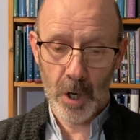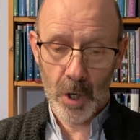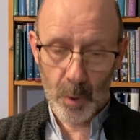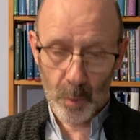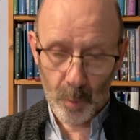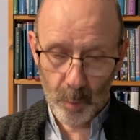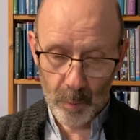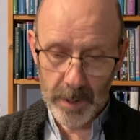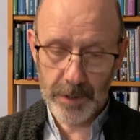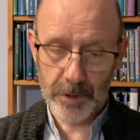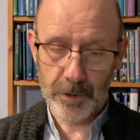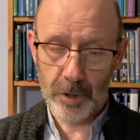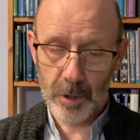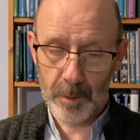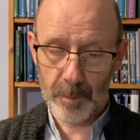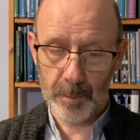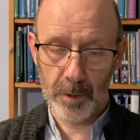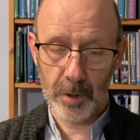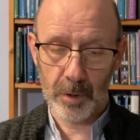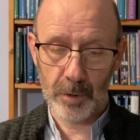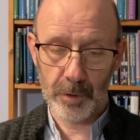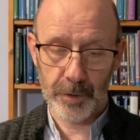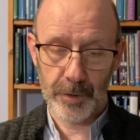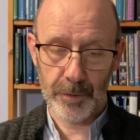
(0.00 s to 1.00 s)
we do not
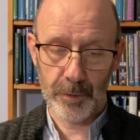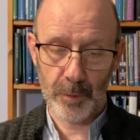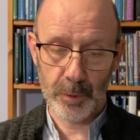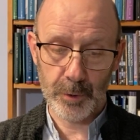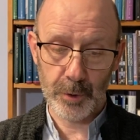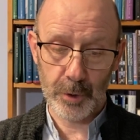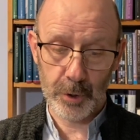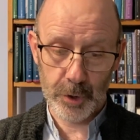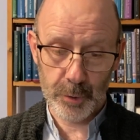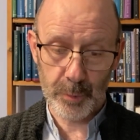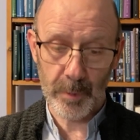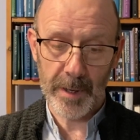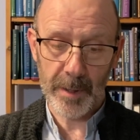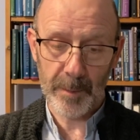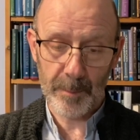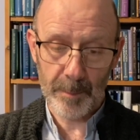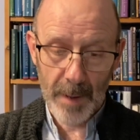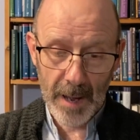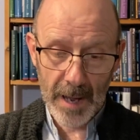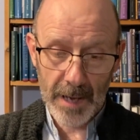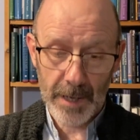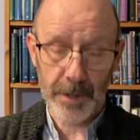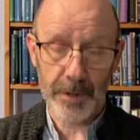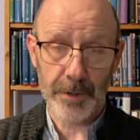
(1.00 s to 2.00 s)
belong to those who shrink
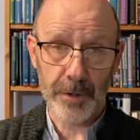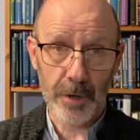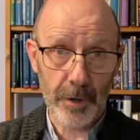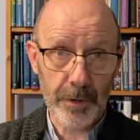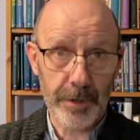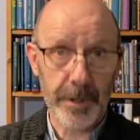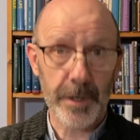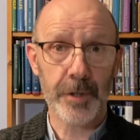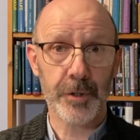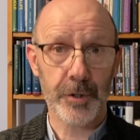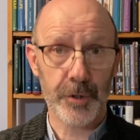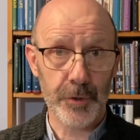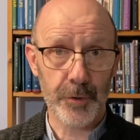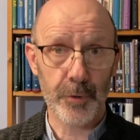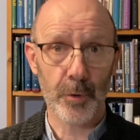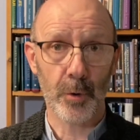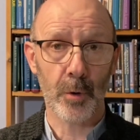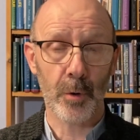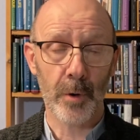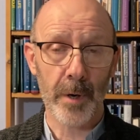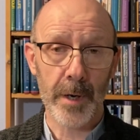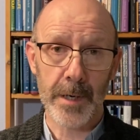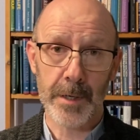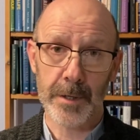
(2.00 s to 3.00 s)
back and are
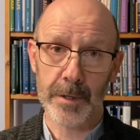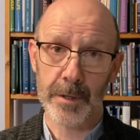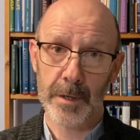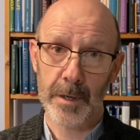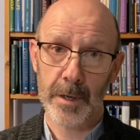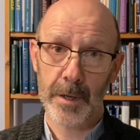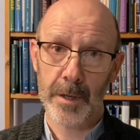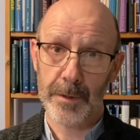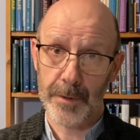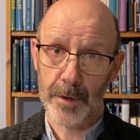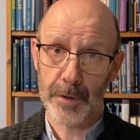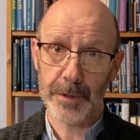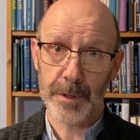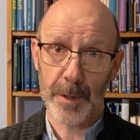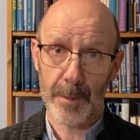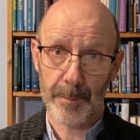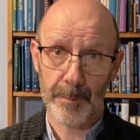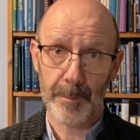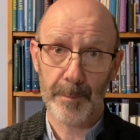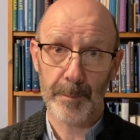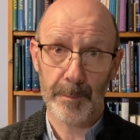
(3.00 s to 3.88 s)
destroyed. There's a,